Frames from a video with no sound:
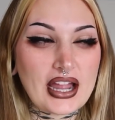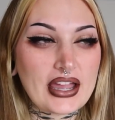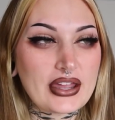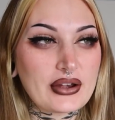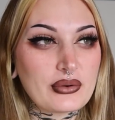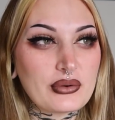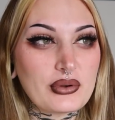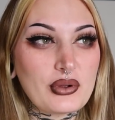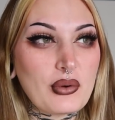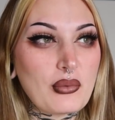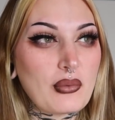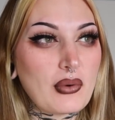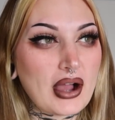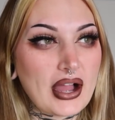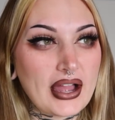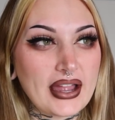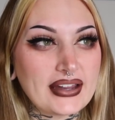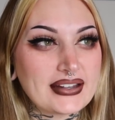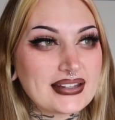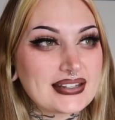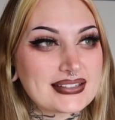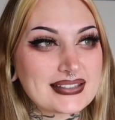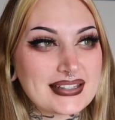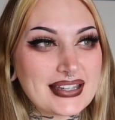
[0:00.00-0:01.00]
I don't know
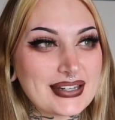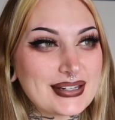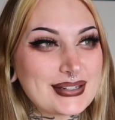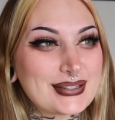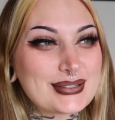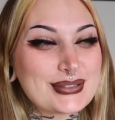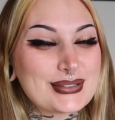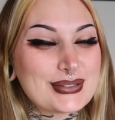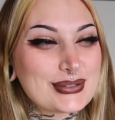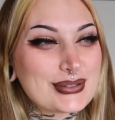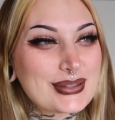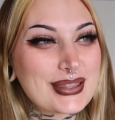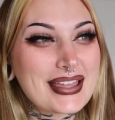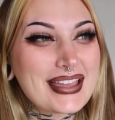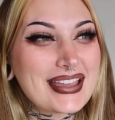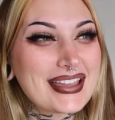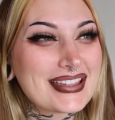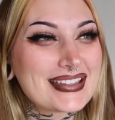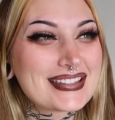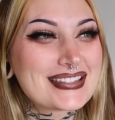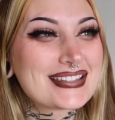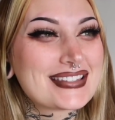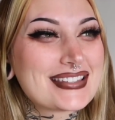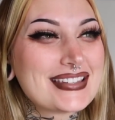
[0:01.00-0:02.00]
why I decided to do
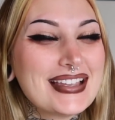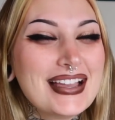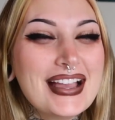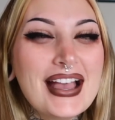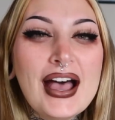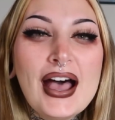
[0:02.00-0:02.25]
this.